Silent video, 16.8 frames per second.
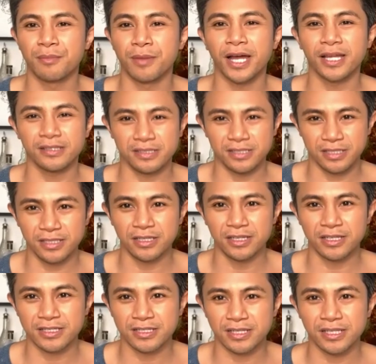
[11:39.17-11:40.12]

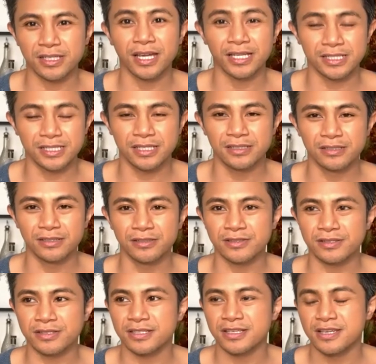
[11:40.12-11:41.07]
ideas and
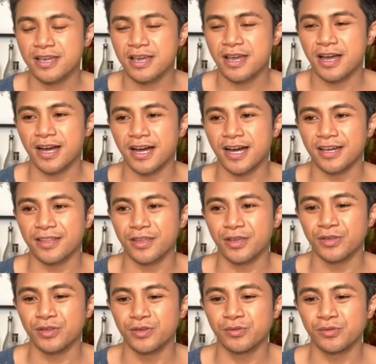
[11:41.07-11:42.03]
ideals that
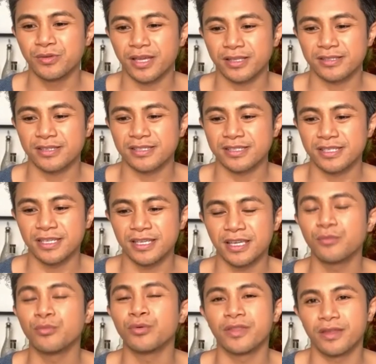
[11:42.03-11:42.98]
you get to
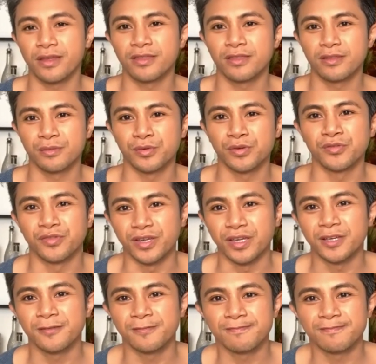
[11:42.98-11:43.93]
see within the
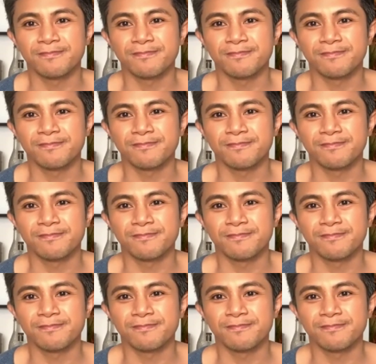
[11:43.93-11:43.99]
movie.